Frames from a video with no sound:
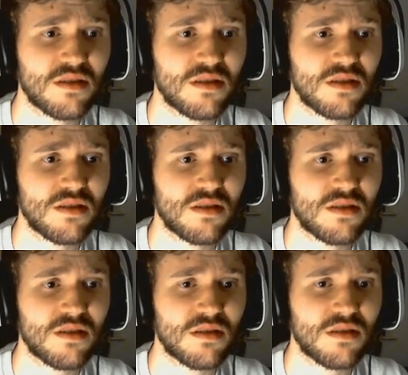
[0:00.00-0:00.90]

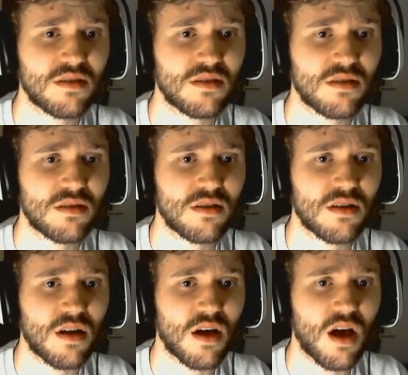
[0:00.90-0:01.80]

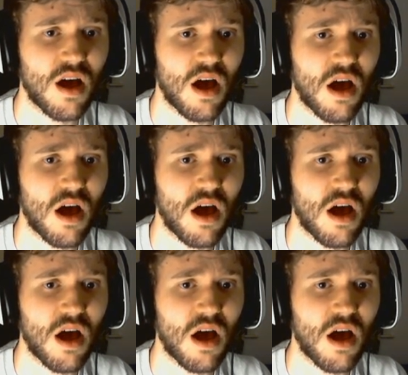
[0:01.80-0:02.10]
[no speech]